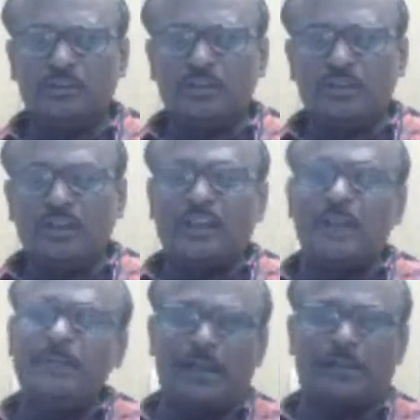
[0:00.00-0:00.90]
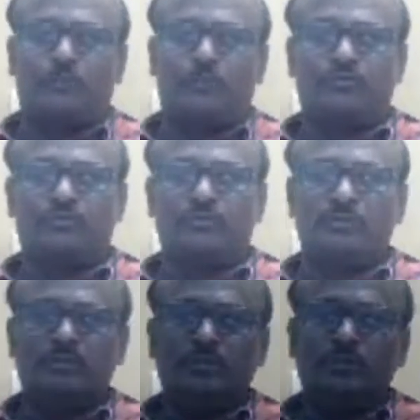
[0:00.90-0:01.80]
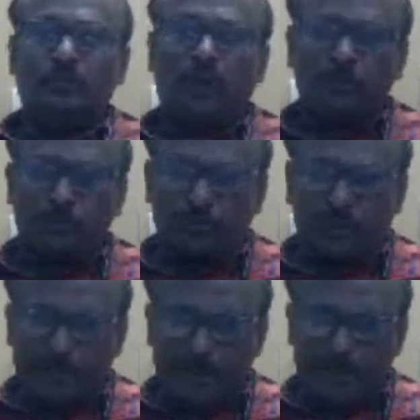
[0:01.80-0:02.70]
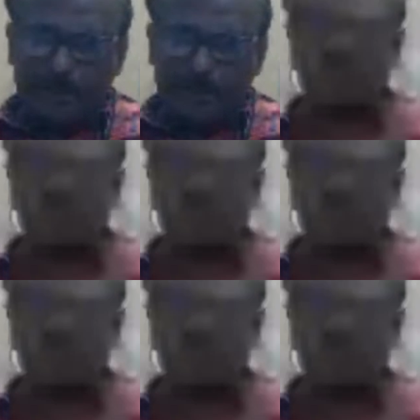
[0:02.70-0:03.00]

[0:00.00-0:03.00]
criminal courts. How criminal courts are